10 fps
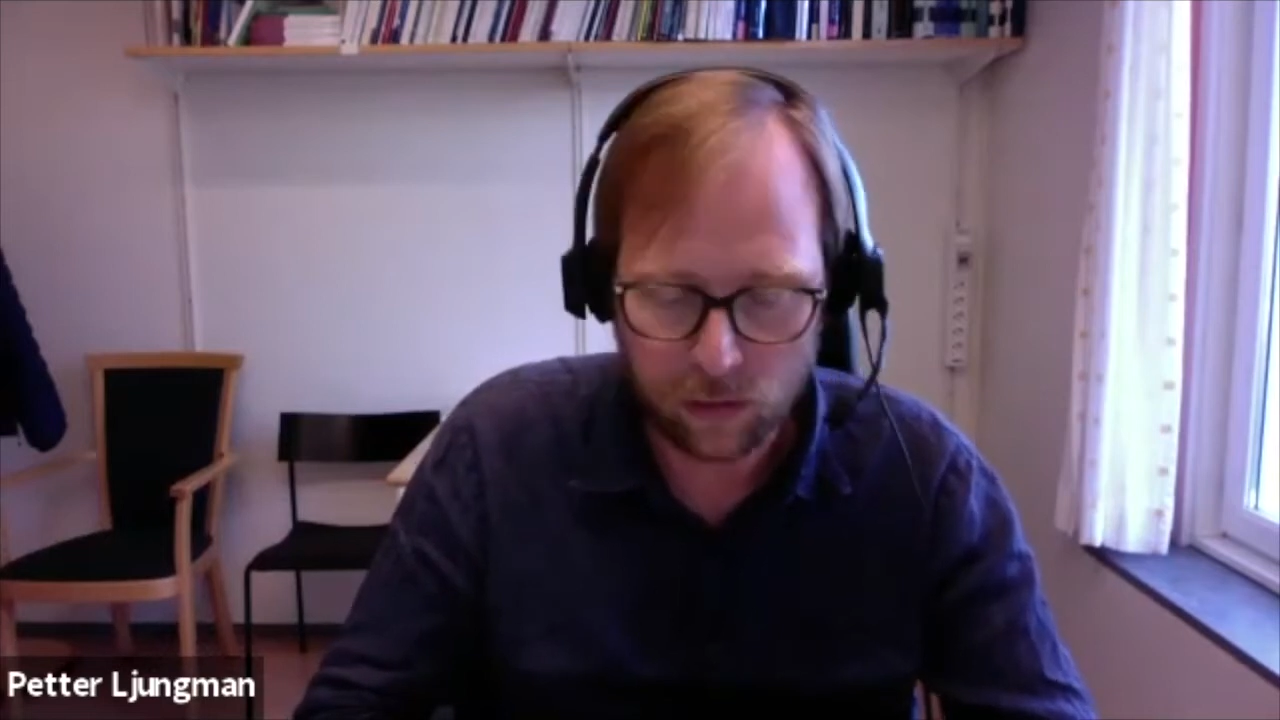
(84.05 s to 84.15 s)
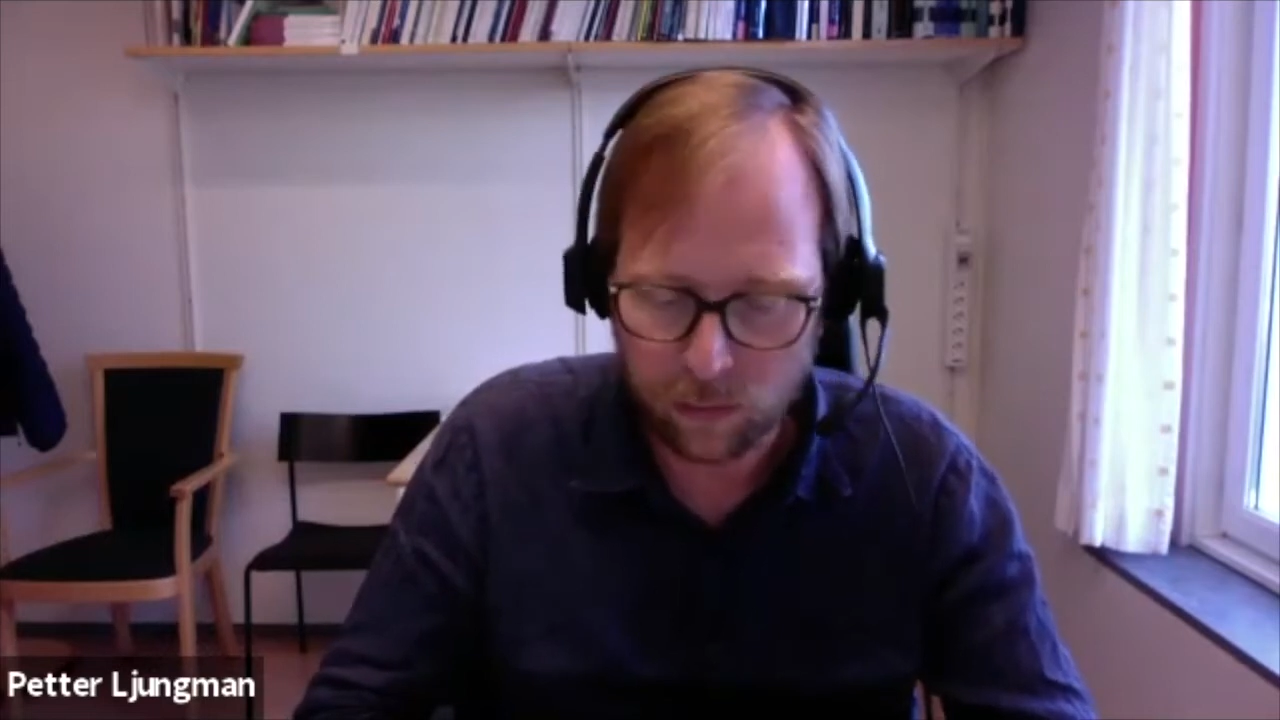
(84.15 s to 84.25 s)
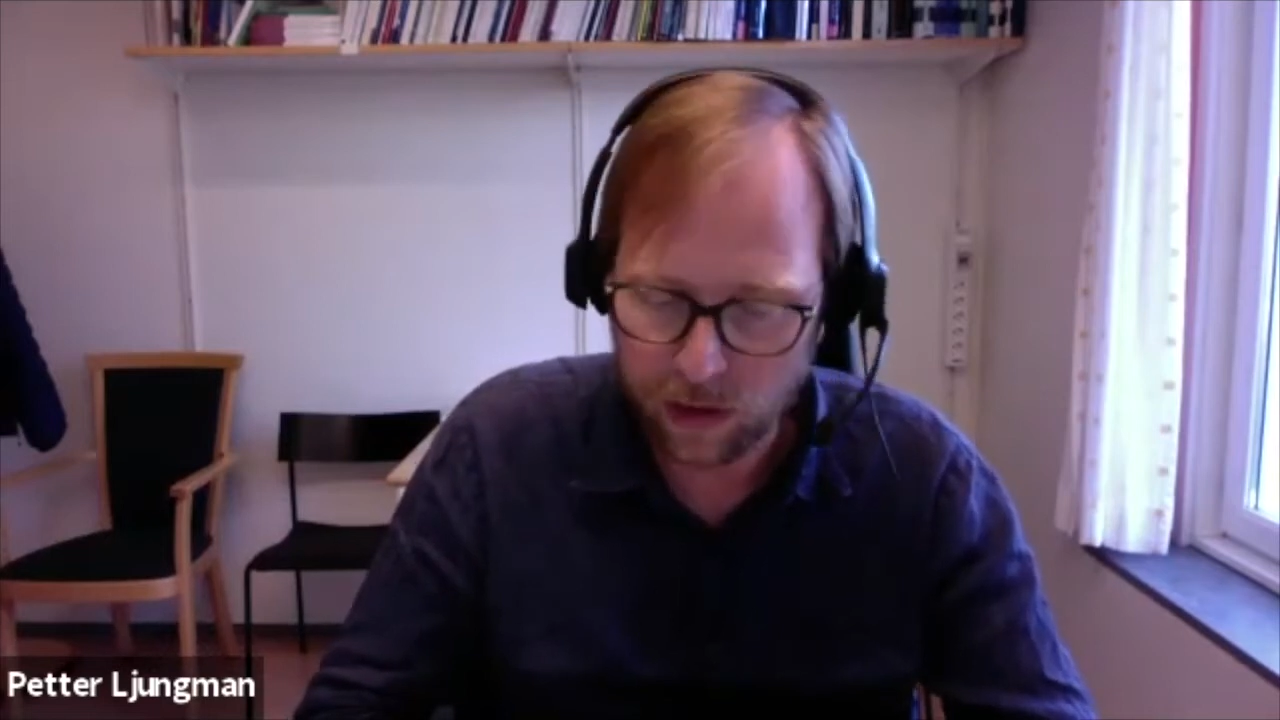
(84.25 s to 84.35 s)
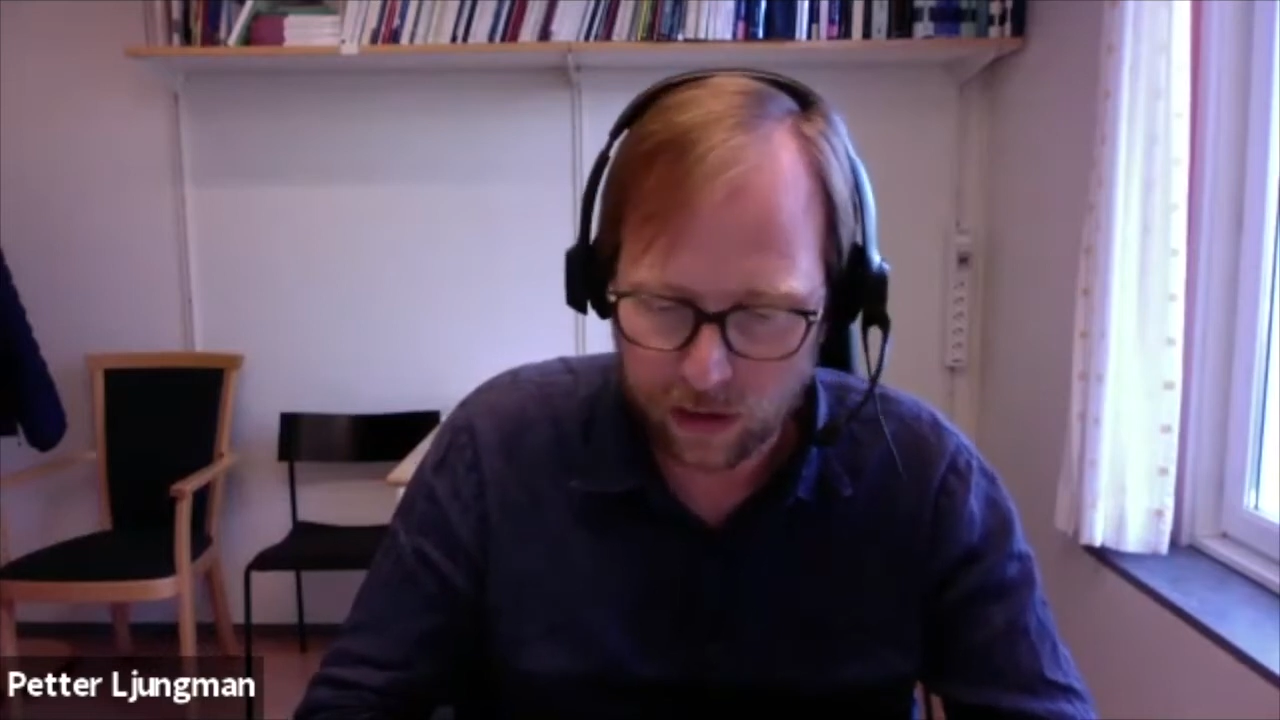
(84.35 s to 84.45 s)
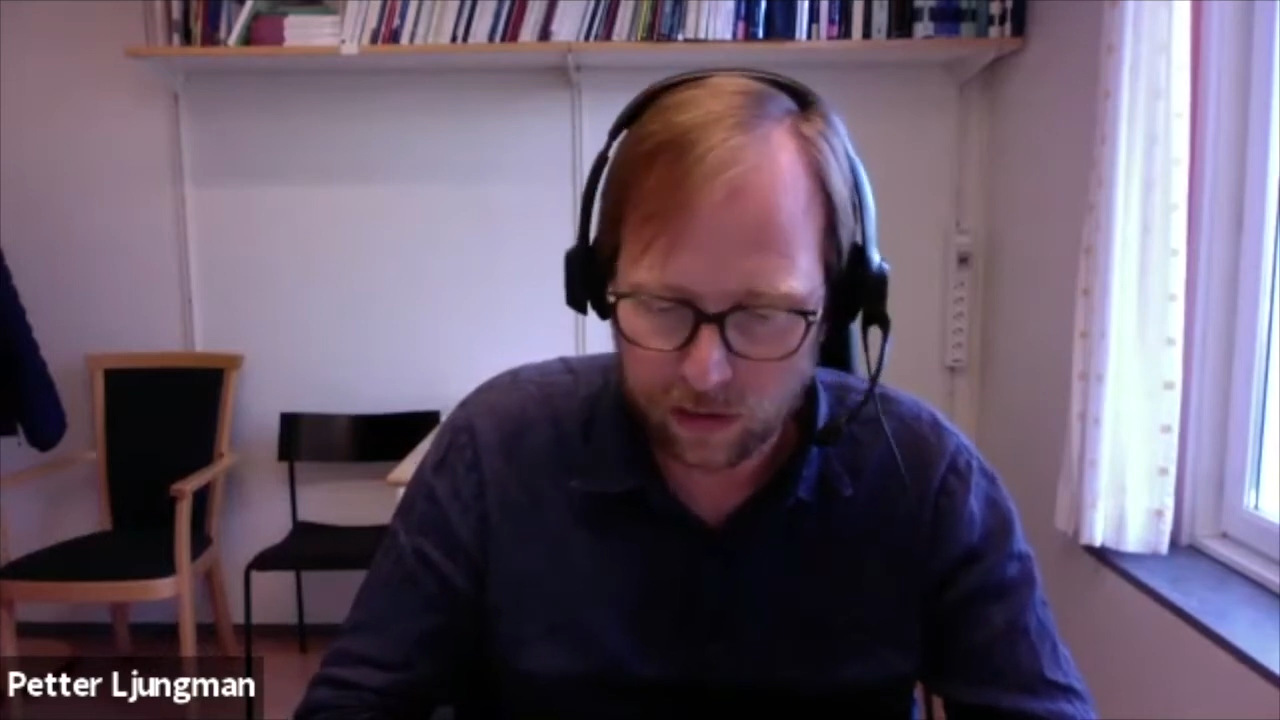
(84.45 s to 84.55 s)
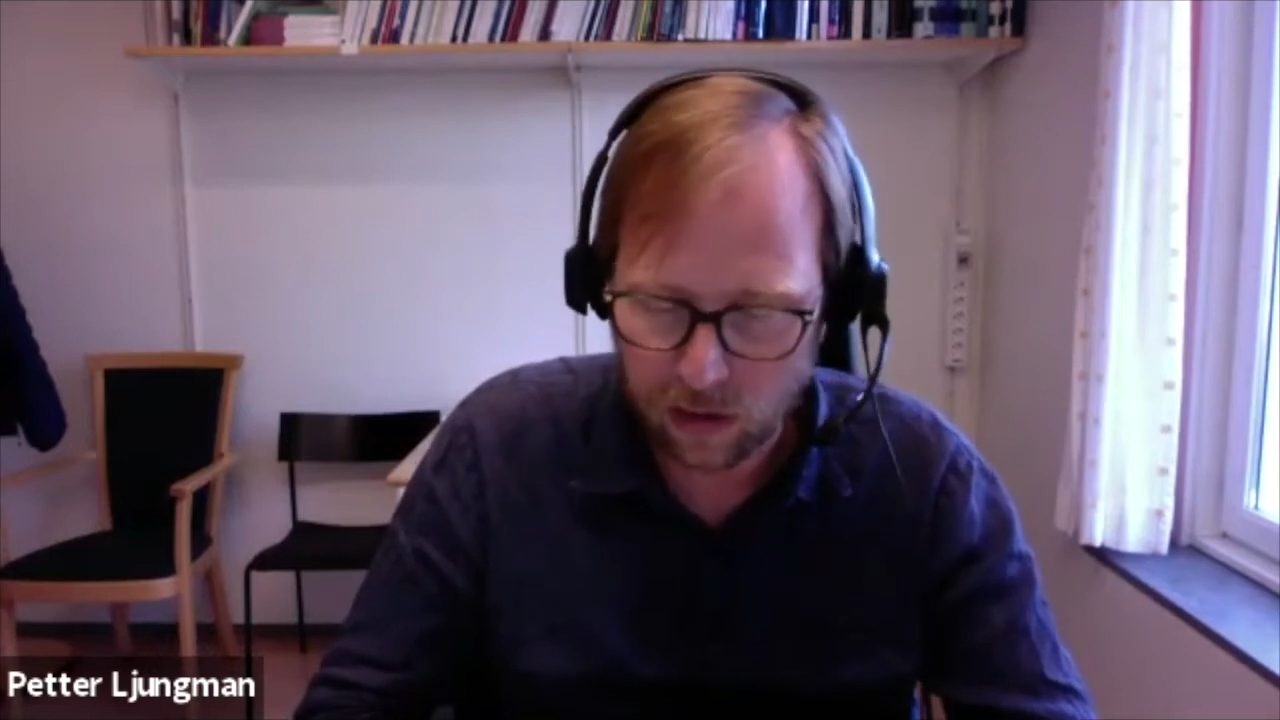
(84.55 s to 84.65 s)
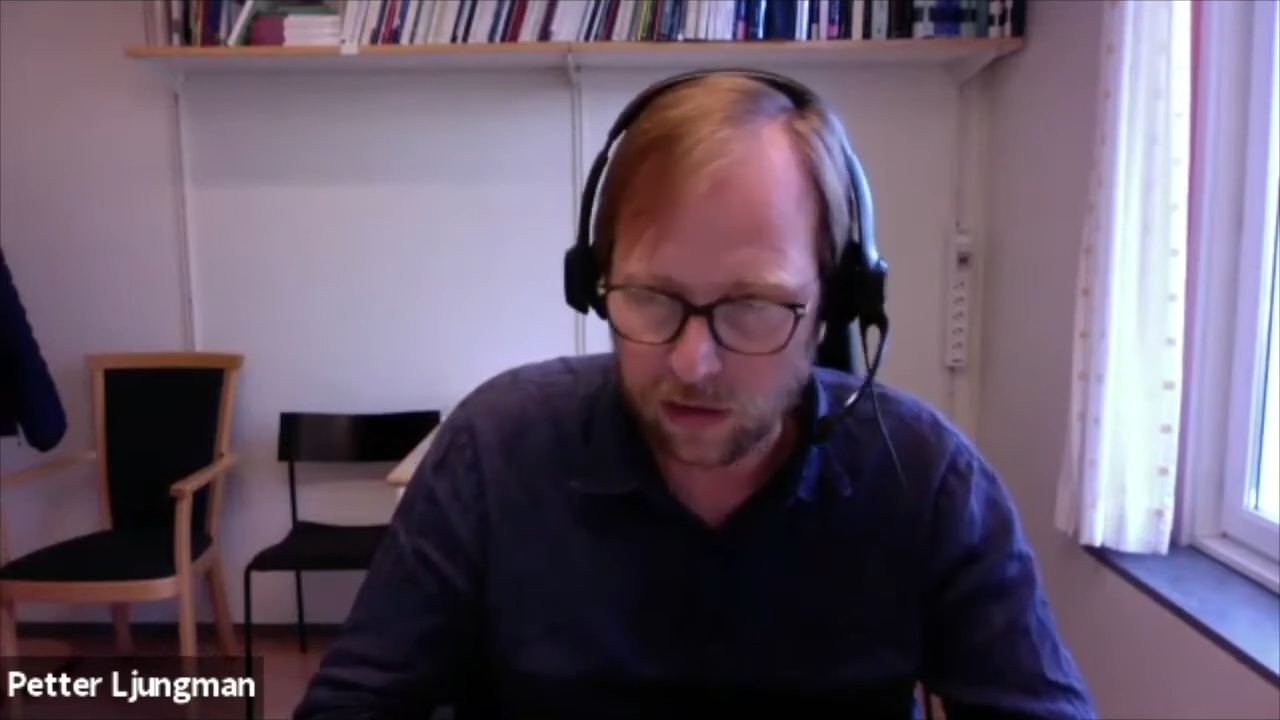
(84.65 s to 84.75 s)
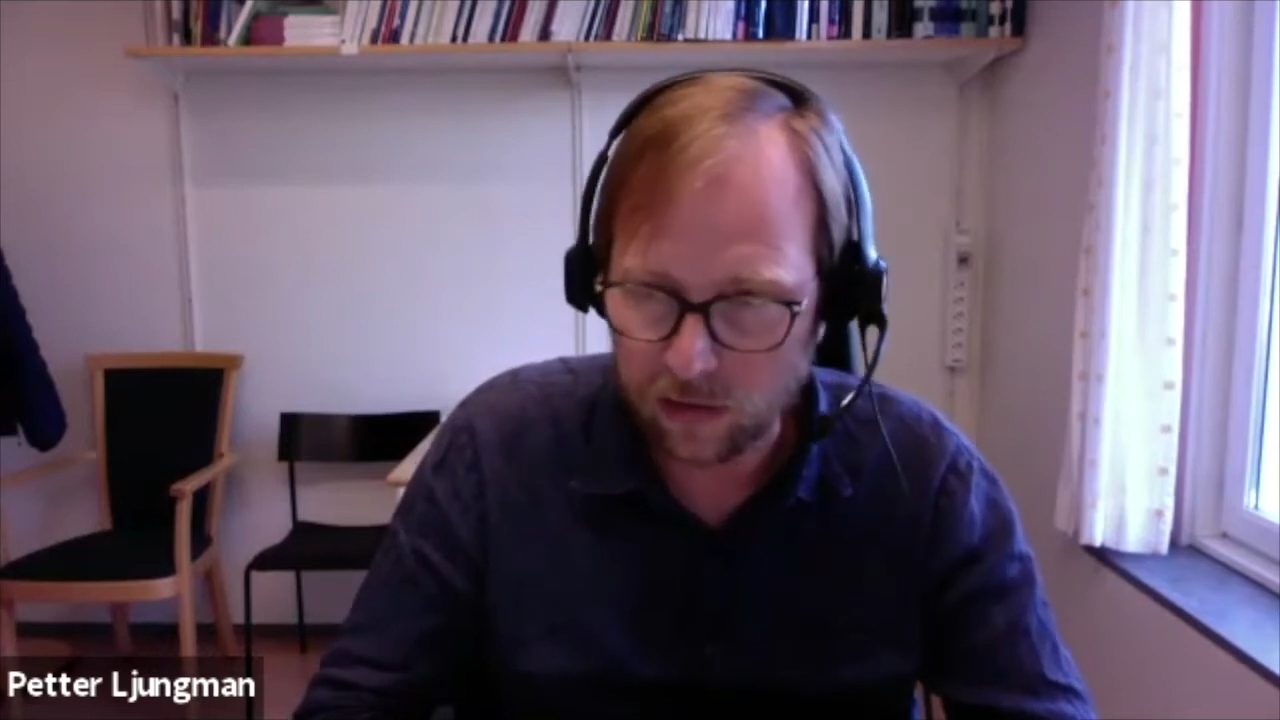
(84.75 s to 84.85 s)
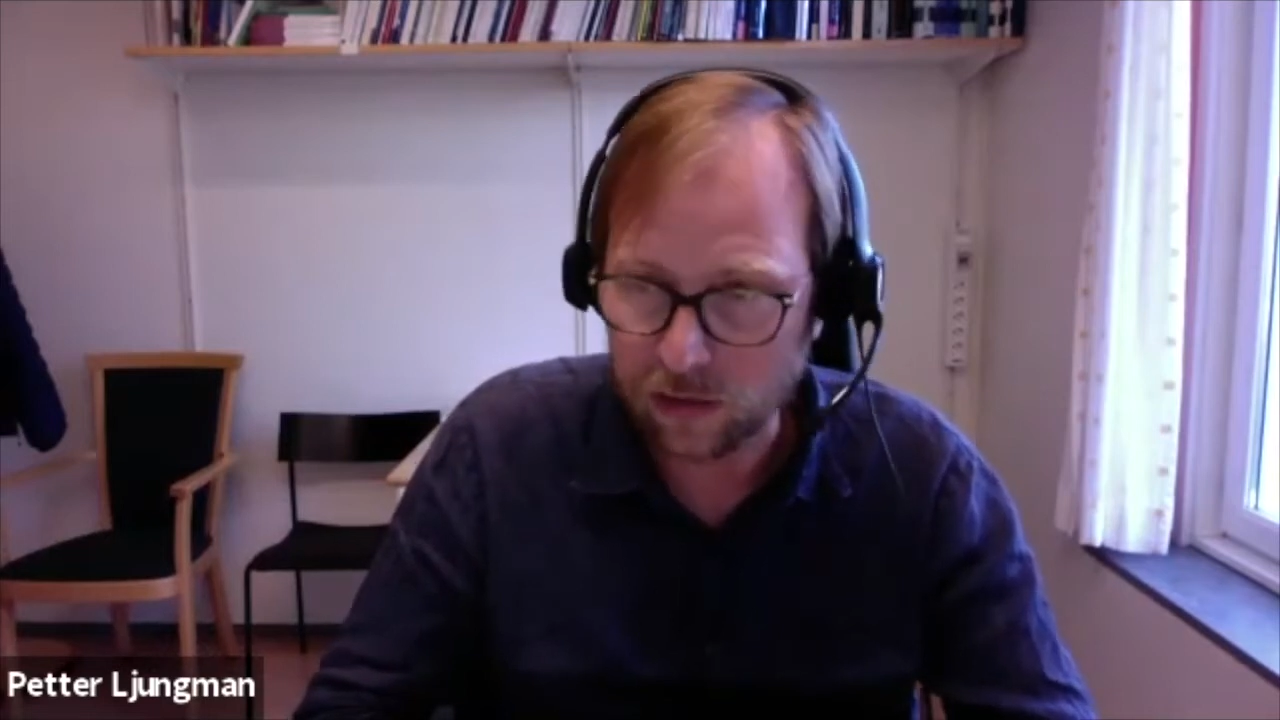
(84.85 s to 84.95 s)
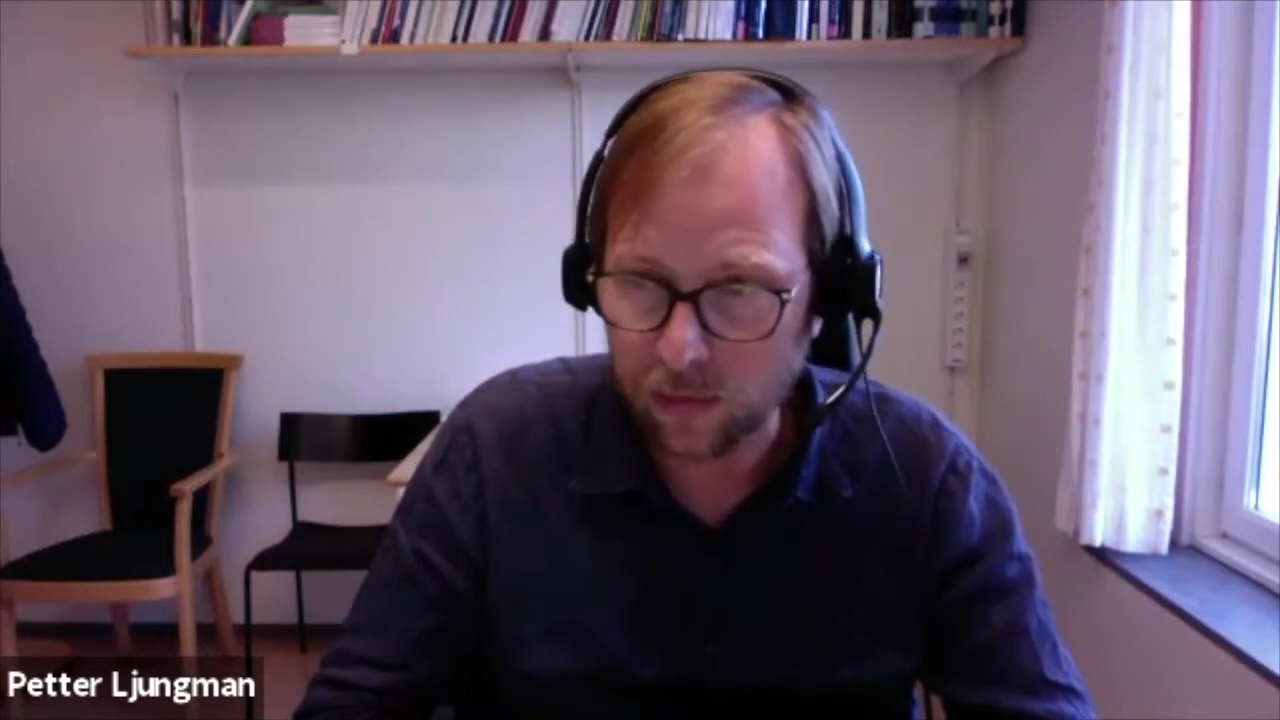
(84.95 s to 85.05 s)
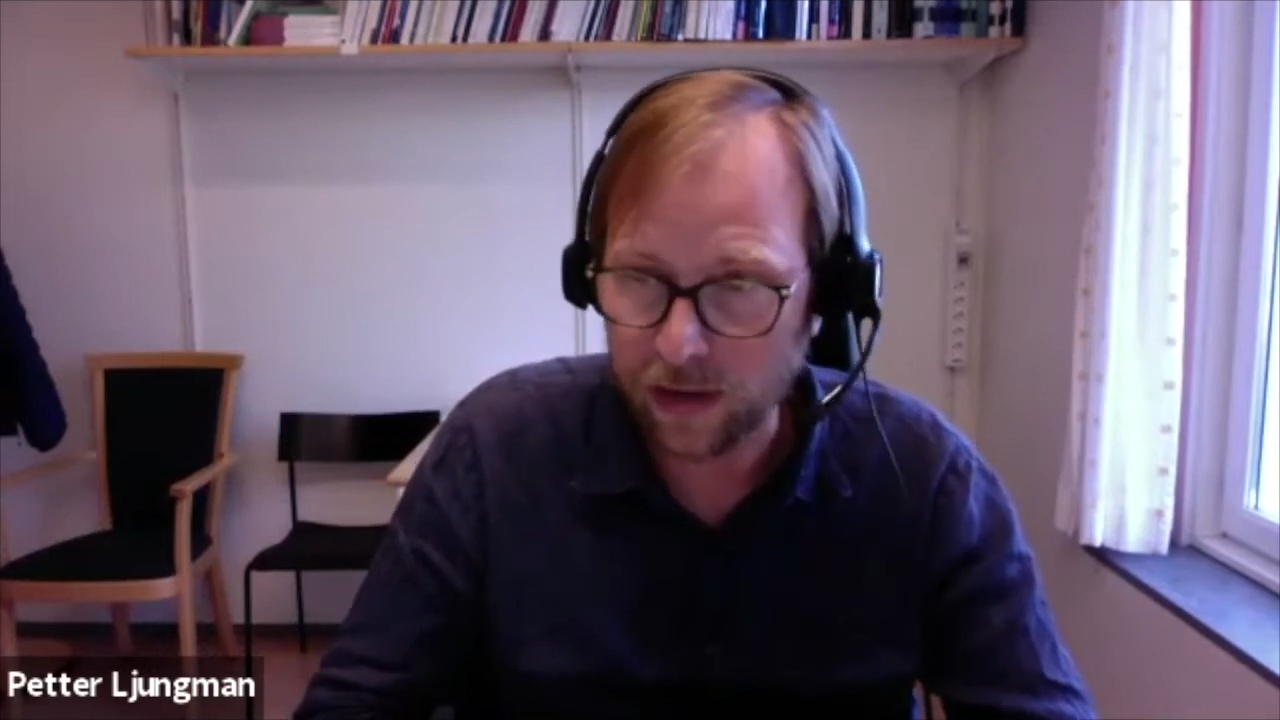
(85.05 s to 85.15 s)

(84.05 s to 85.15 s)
from heat exhaustion,